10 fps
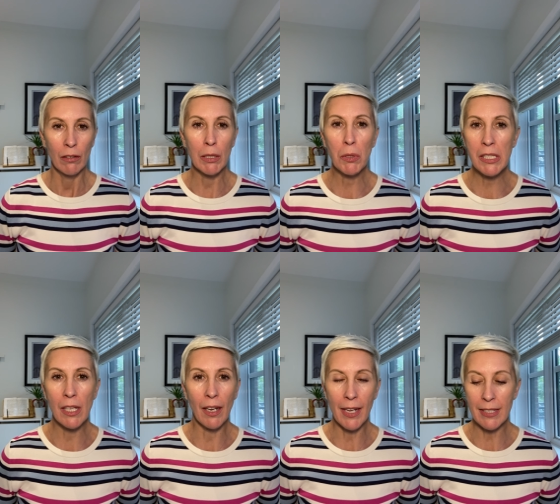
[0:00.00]
When was
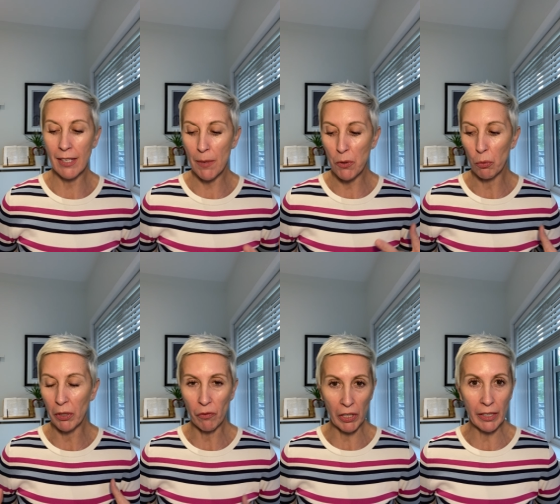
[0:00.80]
the last time you
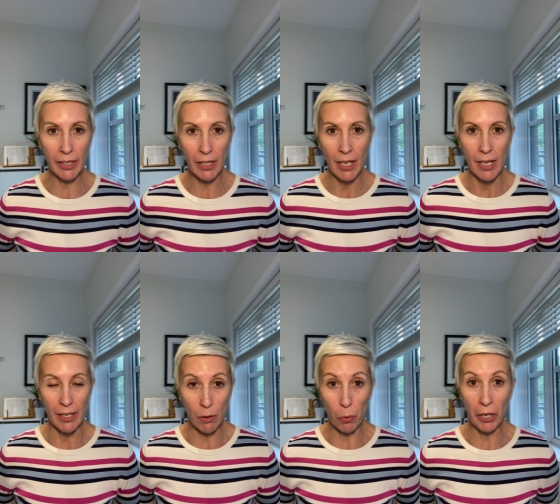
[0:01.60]
were really
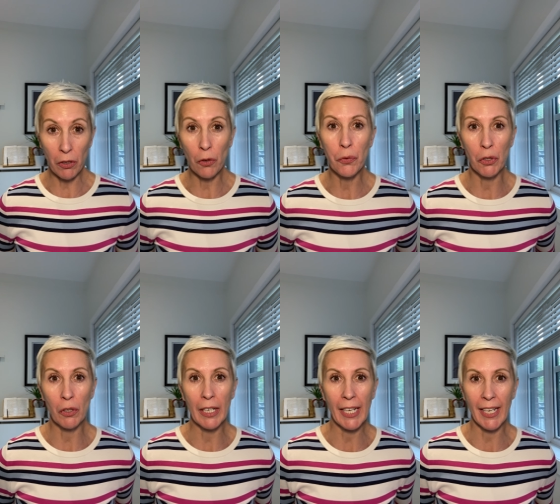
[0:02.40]
aware of
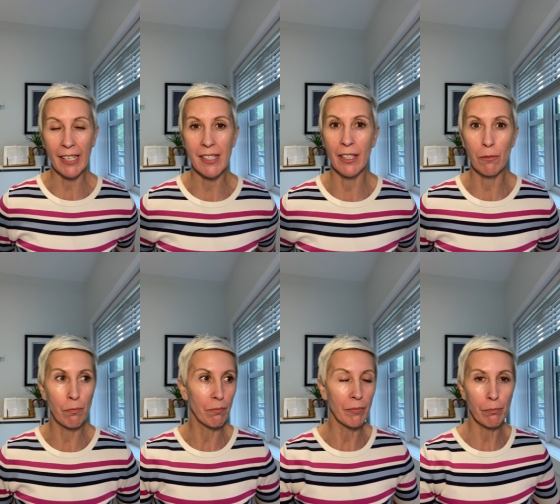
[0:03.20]
your legs that
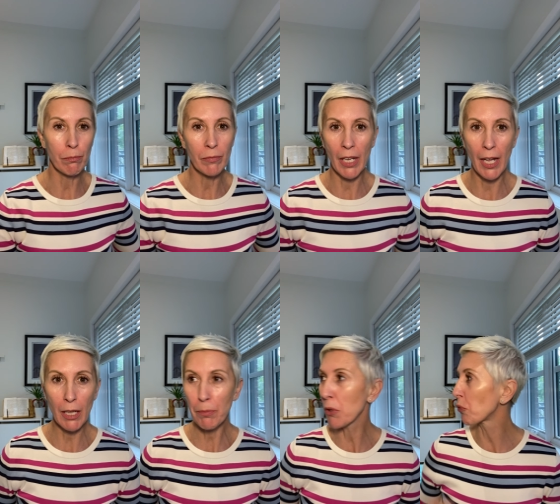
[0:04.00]

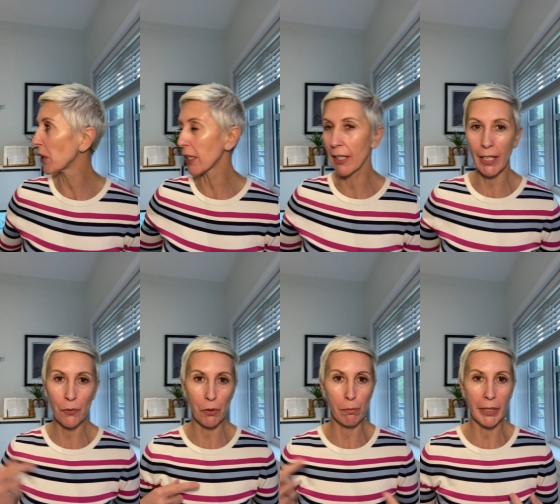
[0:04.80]
help you really
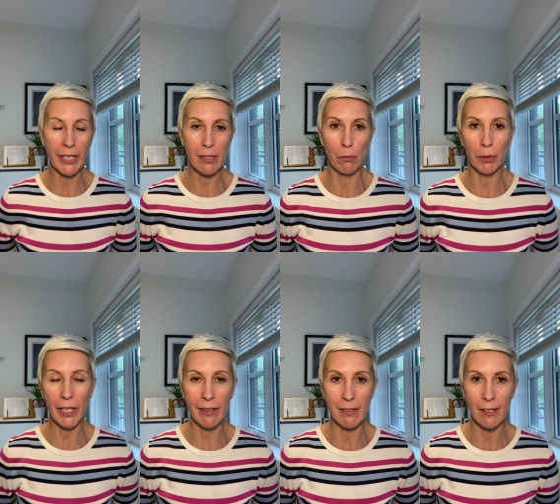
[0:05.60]
get from place to
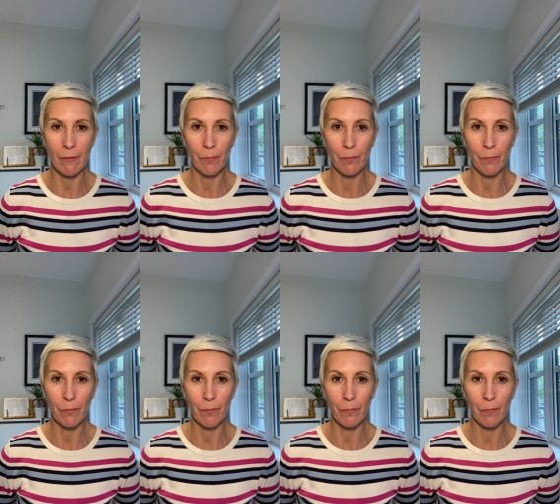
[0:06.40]
place?